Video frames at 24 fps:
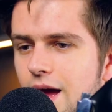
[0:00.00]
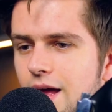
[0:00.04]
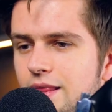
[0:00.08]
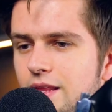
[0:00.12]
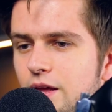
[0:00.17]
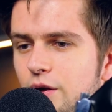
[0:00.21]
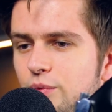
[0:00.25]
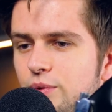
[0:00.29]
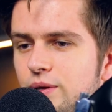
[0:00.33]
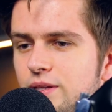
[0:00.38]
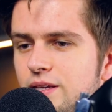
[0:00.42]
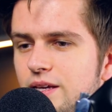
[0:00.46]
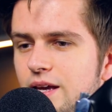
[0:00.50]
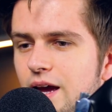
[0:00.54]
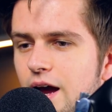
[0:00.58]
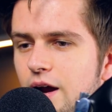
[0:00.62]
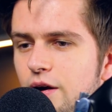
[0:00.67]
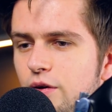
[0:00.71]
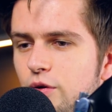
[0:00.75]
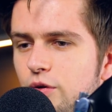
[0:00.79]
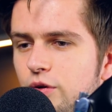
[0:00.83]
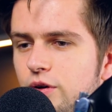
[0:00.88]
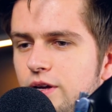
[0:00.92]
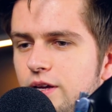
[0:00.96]
and then with the
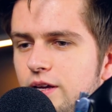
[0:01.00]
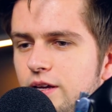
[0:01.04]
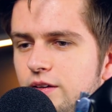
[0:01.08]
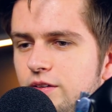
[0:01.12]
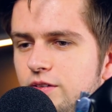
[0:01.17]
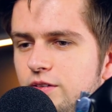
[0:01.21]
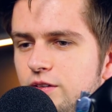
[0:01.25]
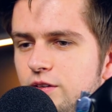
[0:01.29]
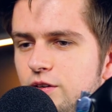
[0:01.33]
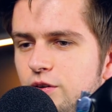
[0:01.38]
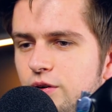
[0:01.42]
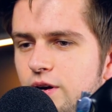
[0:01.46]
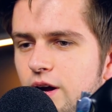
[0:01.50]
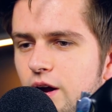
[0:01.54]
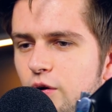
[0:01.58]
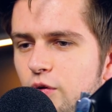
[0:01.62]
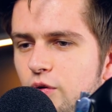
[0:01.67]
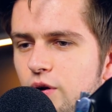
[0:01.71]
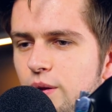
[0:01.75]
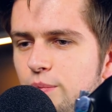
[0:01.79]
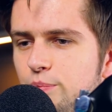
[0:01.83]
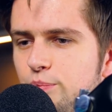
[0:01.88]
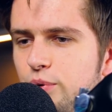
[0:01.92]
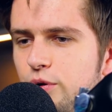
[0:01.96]
arrow keys you can
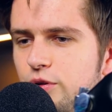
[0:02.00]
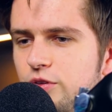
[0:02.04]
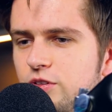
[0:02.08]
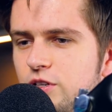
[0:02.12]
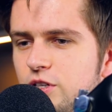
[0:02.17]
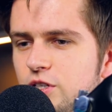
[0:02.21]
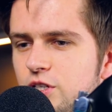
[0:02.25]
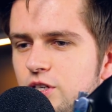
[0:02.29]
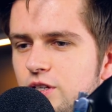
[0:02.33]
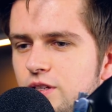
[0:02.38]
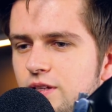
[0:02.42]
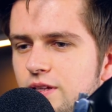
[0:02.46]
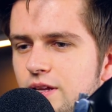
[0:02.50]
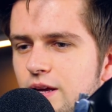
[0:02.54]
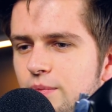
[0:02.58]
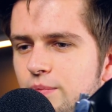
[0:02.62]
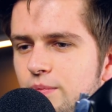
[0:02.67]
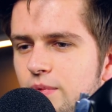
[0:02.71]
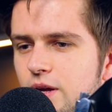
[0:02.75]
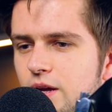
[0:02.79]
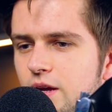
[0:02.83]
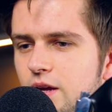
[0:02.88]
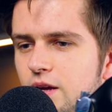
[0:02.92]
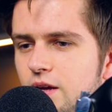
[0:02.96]
reposition
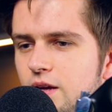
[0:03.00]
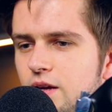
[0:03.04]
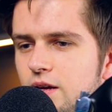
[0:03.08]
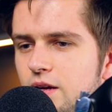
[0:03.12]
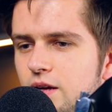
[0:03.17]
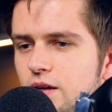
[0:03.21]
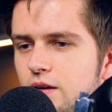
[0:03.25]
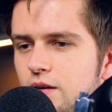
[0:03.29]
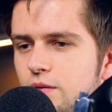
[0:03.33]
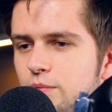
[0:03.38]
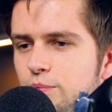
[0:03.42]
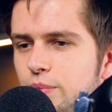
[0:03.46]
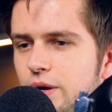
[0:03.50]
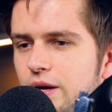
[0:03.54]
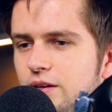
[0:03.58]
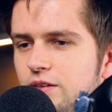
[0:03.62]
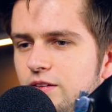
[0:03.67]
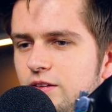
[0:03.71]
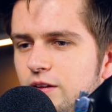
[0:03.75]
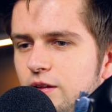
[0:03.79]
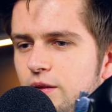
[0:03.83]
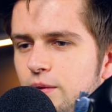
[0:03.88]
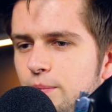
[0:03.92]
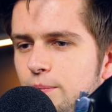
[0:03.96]
them
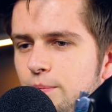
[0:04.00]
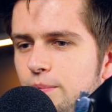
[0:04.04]
pixel